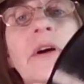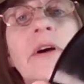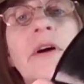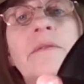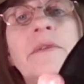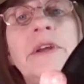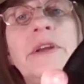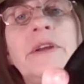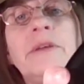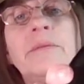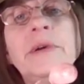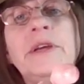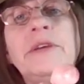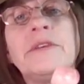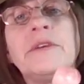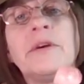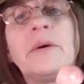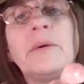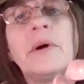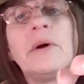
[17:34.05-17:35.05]
I mean, to be
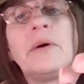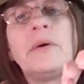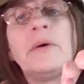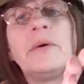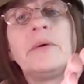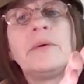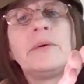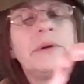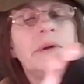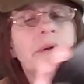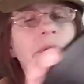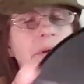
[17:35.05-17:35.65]
so old.